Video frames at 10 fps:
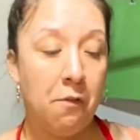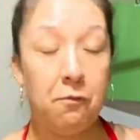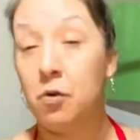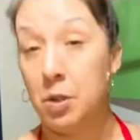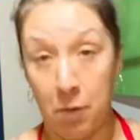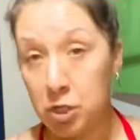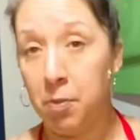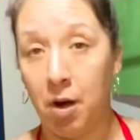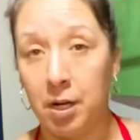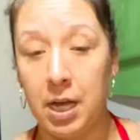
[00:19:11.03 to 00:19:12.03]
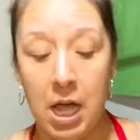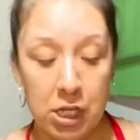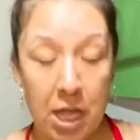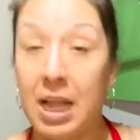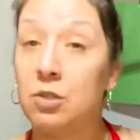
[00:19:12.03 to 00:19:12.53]
for the most part.
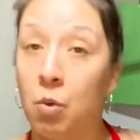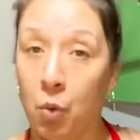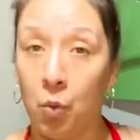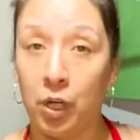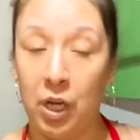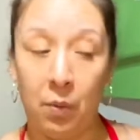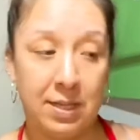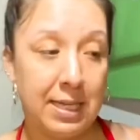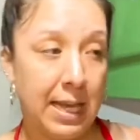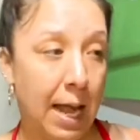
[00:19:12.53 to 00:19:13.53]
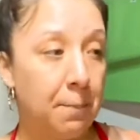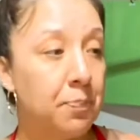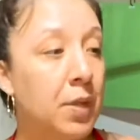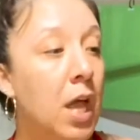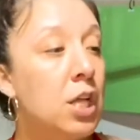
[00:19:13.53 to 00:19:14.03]
And that's what we're working with today.
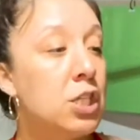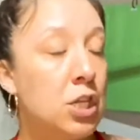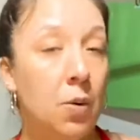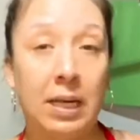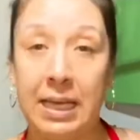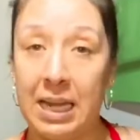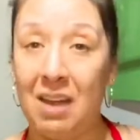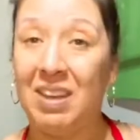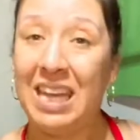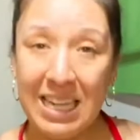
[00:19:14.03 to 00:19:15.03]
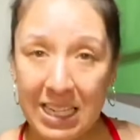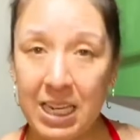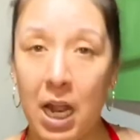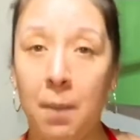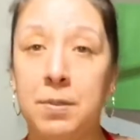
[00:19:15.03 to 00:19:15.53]
So again, I've heated
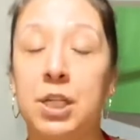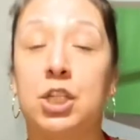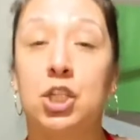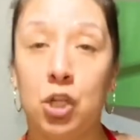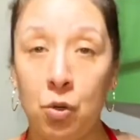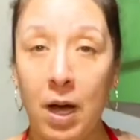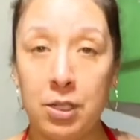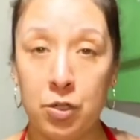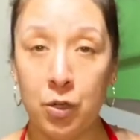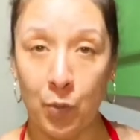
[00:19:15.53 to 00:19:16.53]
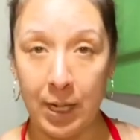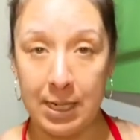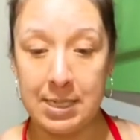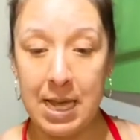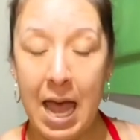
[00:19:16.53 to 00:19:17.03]
it up to 200
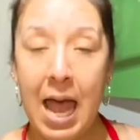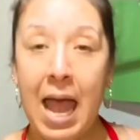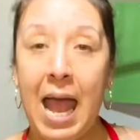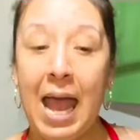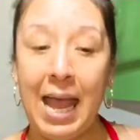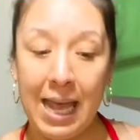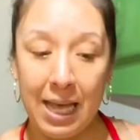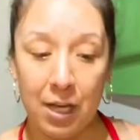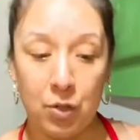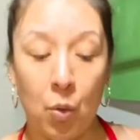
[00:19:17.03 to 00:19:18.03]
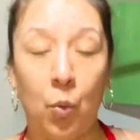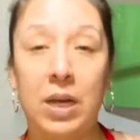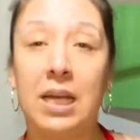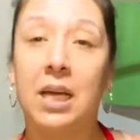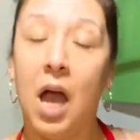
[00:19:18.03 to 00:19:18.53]
degrees. And when
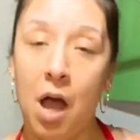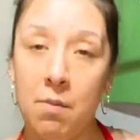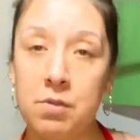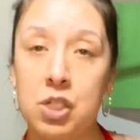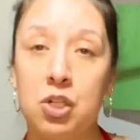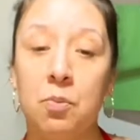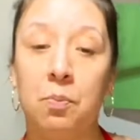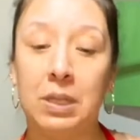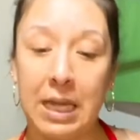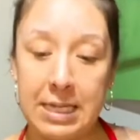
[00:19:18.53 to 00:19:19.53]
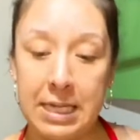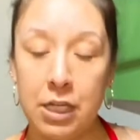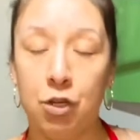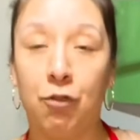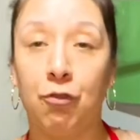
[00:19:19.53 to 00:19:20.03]
it comes to
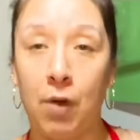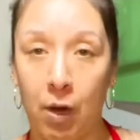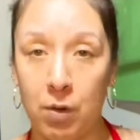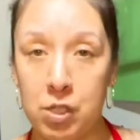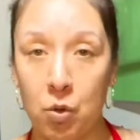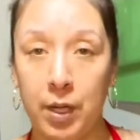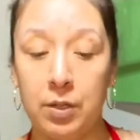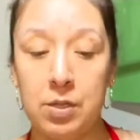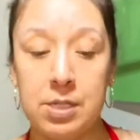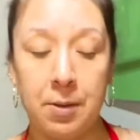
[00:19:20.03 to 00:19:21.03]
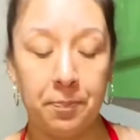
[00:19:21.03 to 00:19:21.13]
blending your fragrance oils,